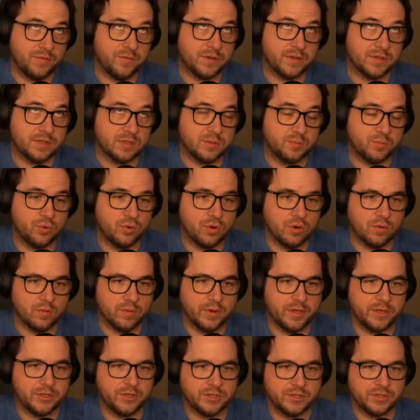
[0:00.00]
is port
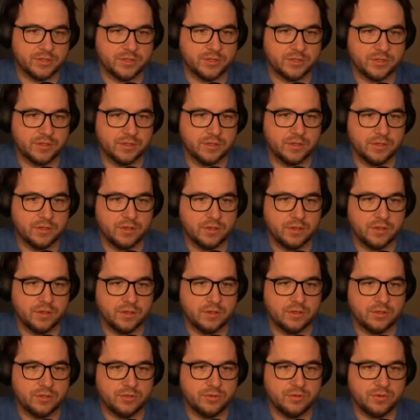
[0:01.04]
ranges
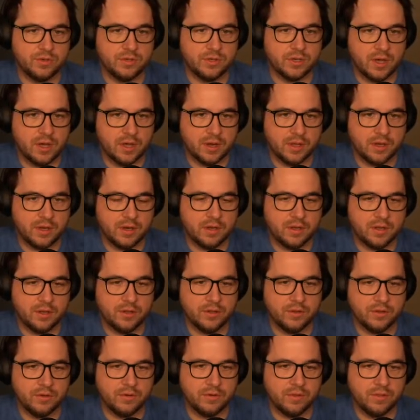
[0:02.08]
do not
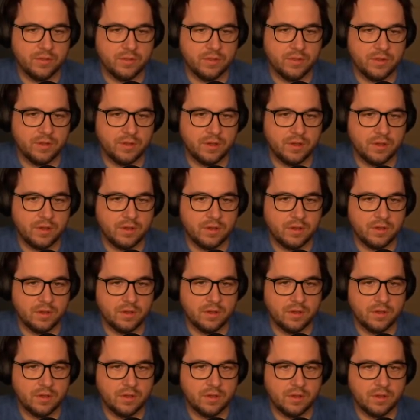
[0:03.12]
include the
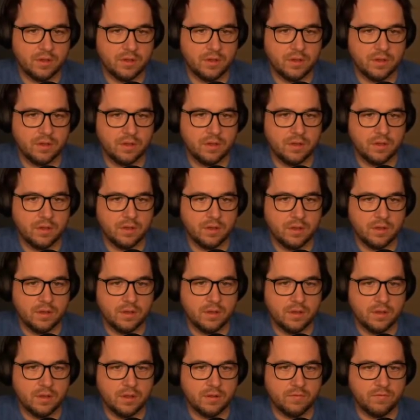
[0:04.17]

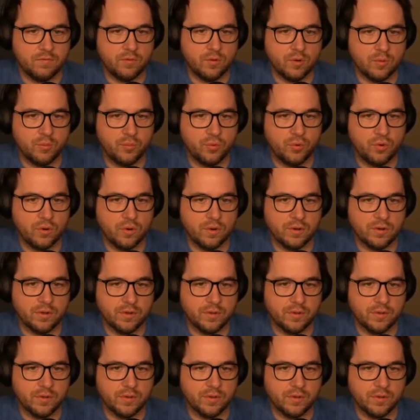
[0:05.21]
L4 port,